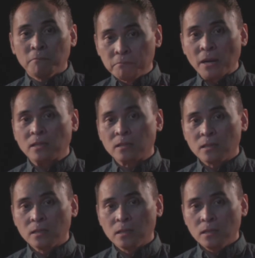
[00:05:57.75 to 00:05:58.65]
But
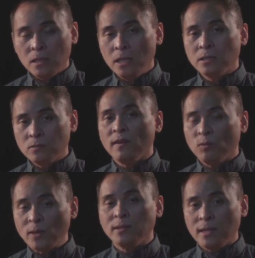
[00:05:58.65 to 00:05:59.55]
in
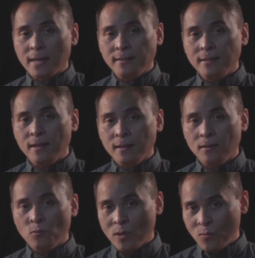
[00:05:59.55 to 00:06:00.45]

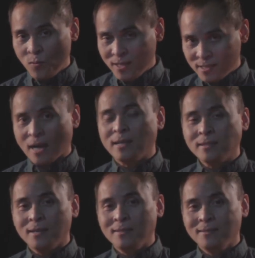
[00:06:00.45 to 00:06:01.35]
2019, when we
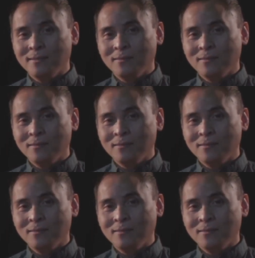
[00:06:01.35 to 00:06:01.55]
started